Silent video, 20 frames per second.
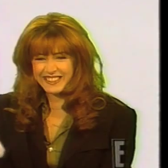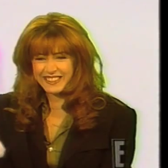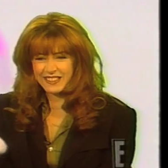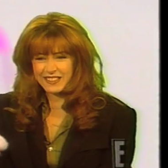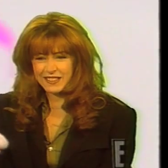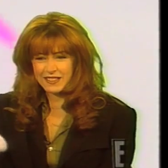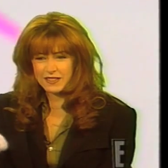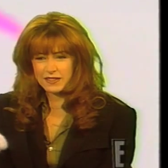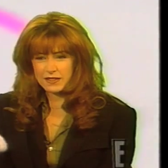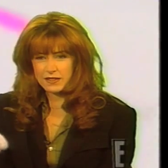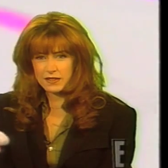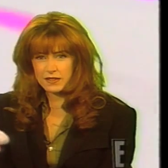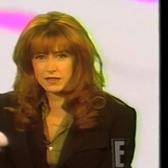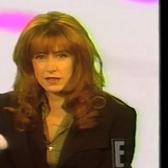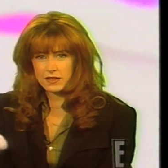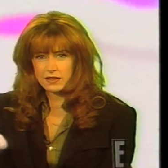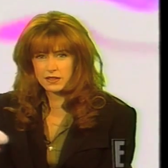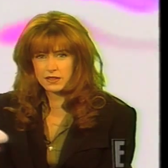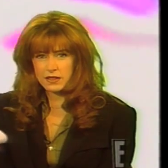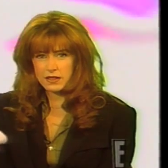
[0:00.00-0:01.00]
and you
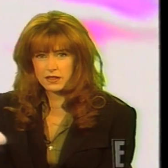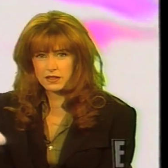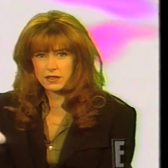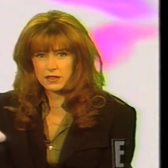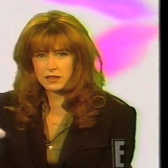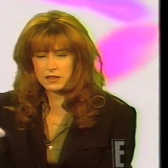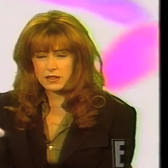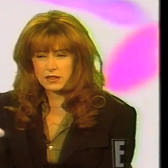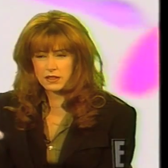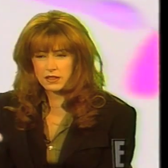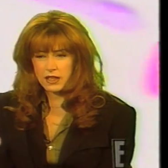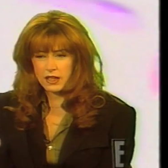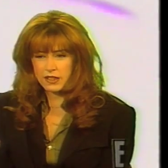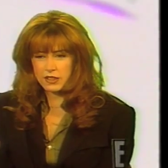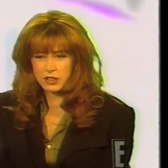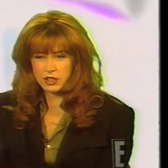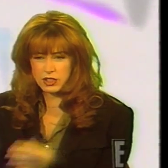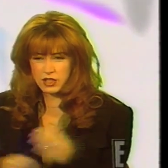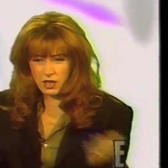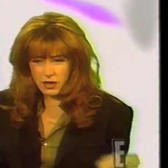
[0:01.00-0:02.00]
are... Uh,
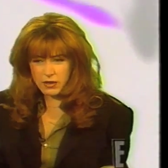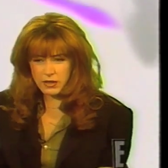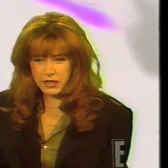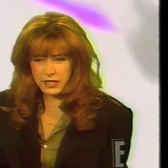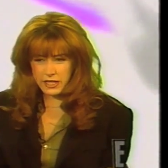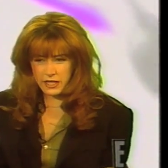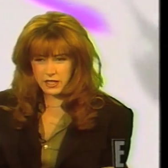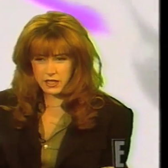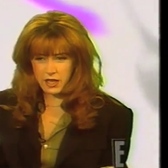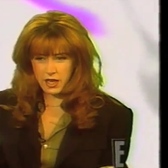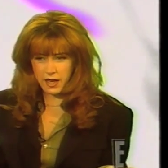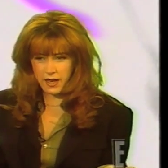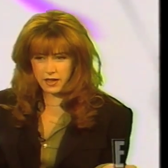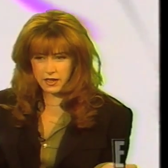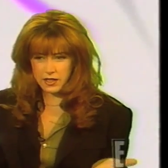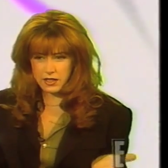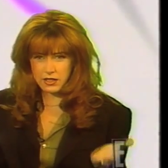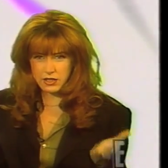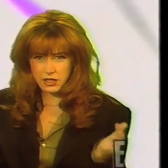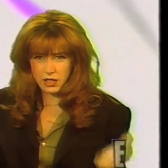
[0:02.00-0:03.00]
it's Joely. Uh,
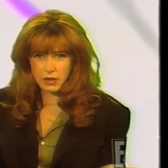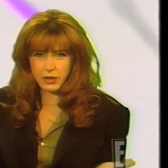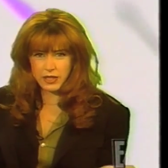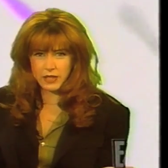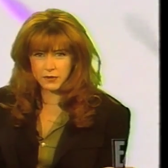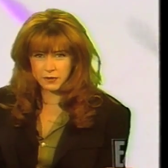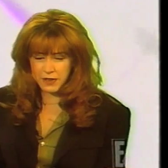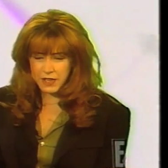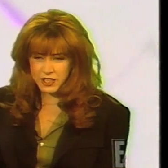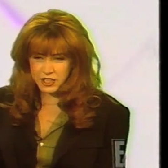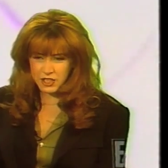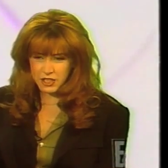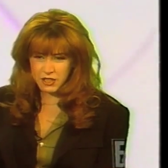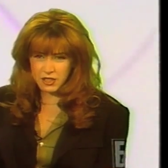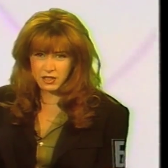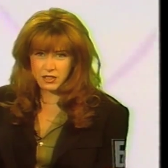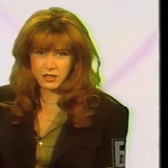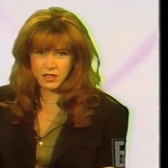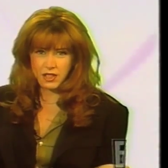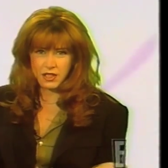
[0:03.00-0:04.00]
it's Joely
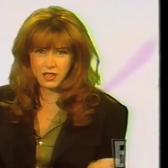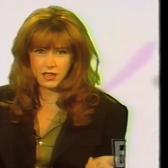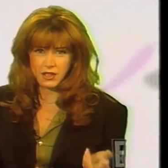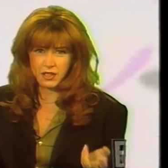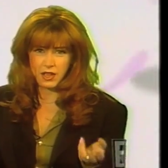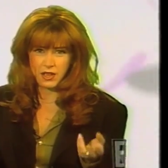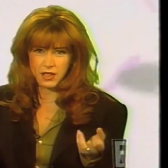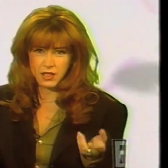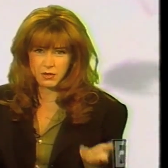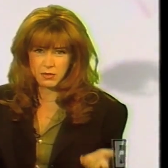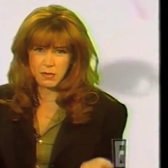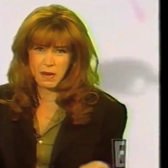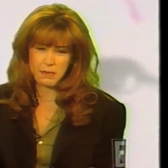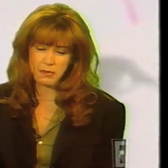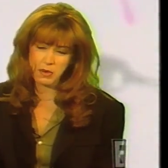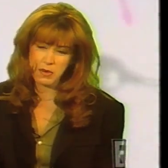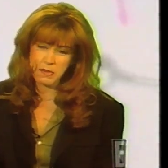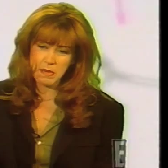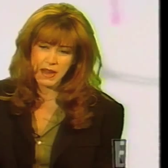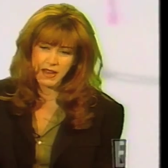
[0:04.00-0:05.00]
Fisher. Oh. You, know, you
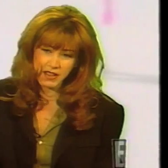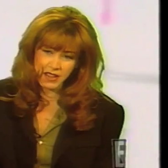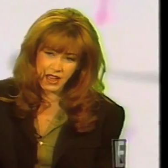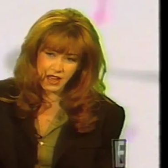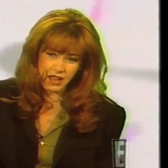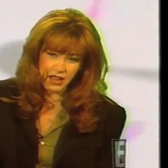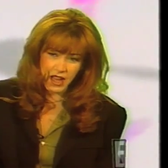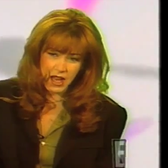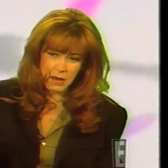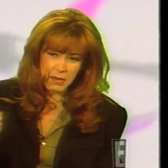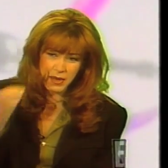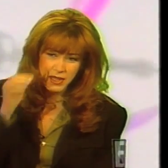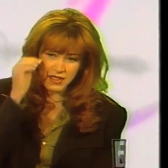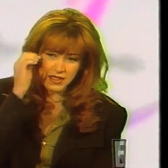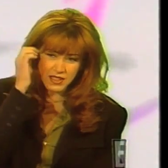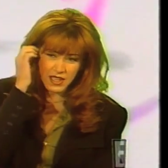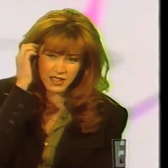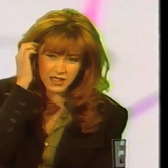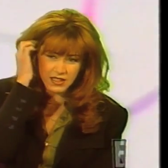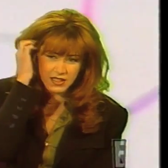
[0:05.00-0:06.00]
remember we met at that club on
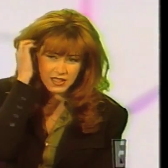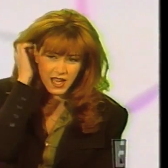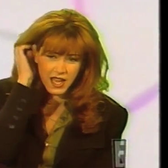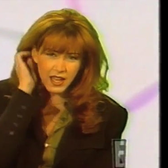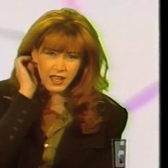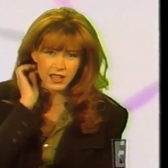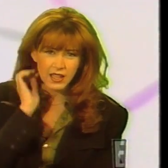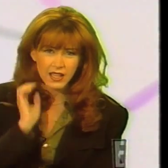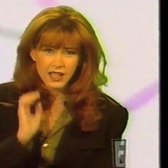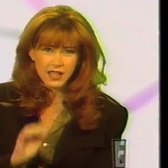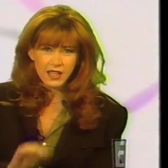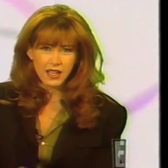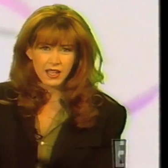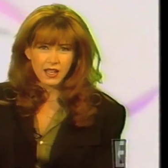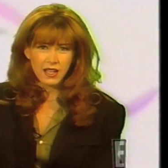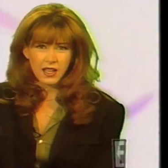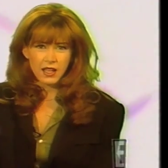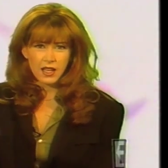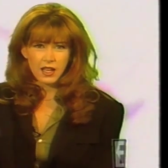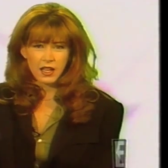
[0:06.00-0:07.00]
Sunset? Club? What
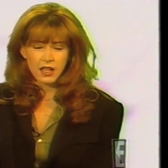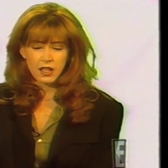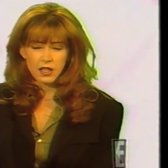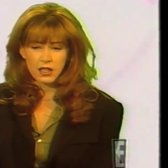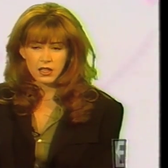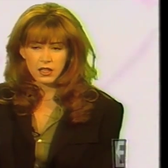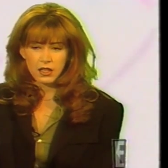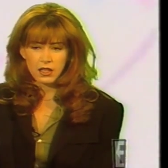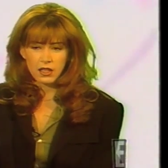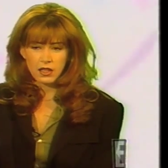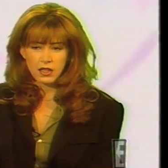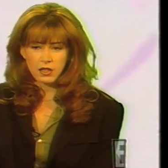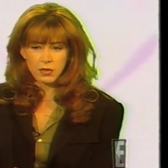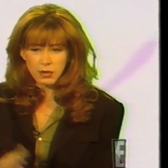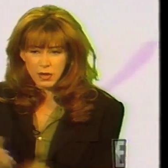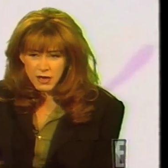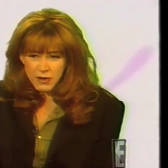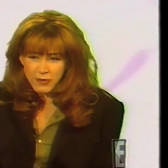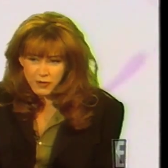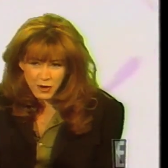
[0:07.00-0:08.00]
club? The
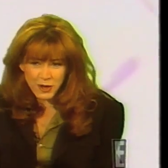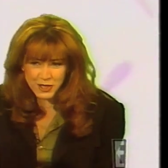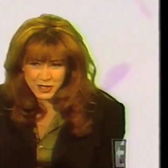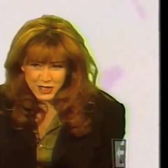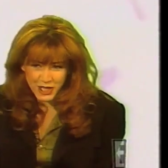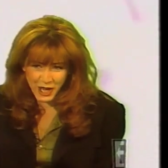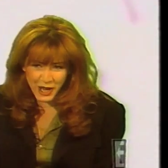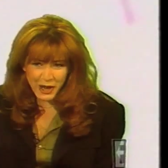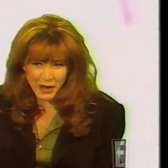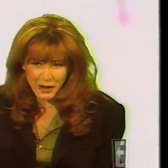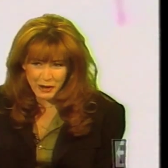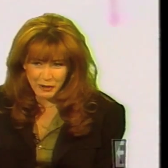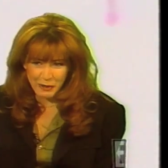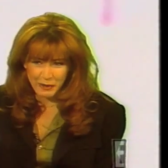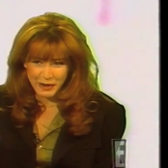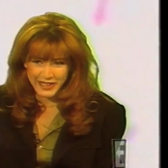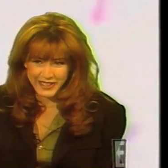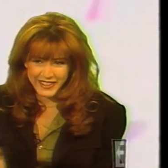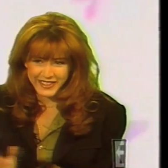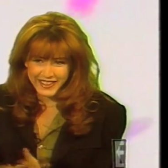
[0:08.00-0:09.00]
reinforced toe.
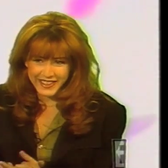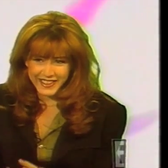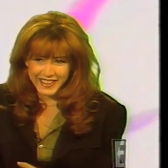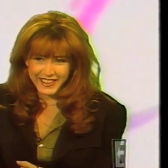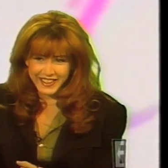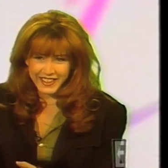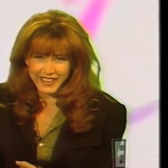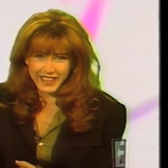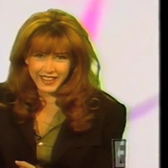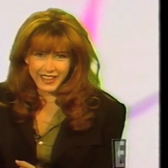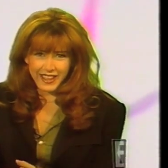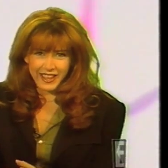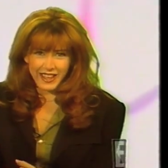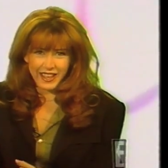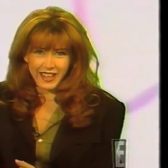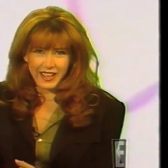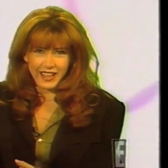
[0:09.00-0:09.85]
The reinforced what?